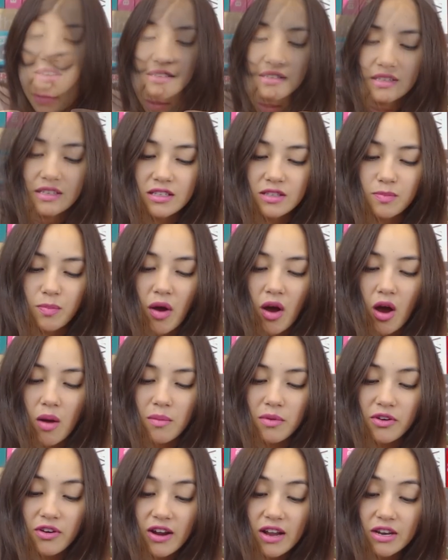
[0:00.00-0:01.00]
This is
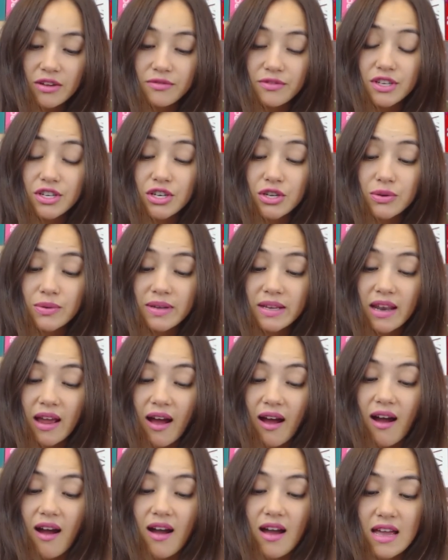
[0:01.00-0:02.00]
pomegranate renewing
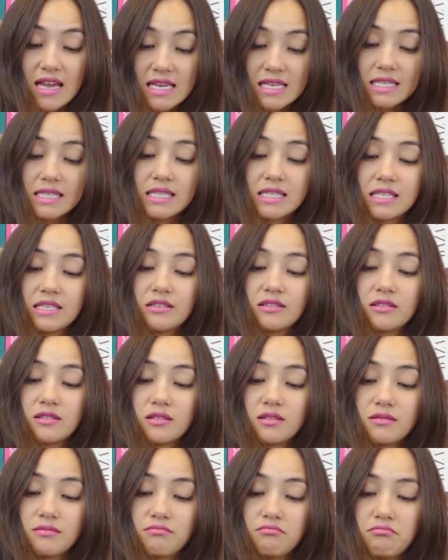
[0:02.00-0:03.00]
eye
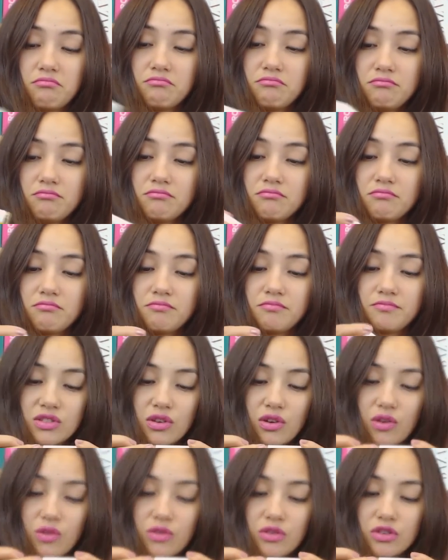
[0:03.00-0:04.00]
serum. Hmm.
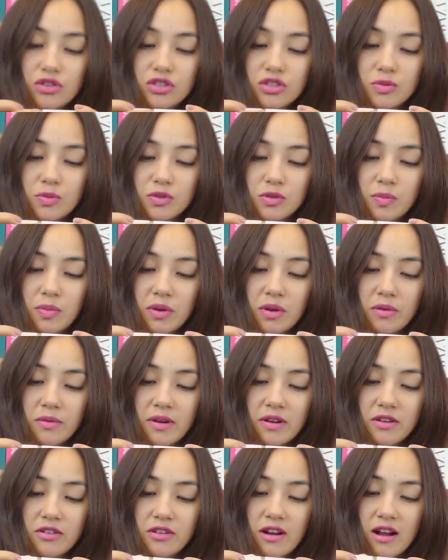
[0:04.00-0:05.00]
So you're supposed to put it
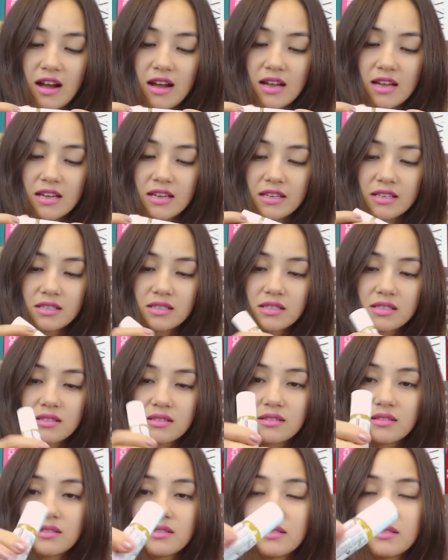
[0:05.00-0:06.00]
around your
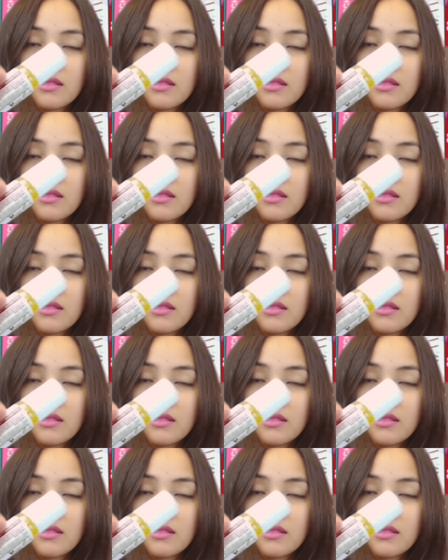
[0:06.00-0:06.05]
eyes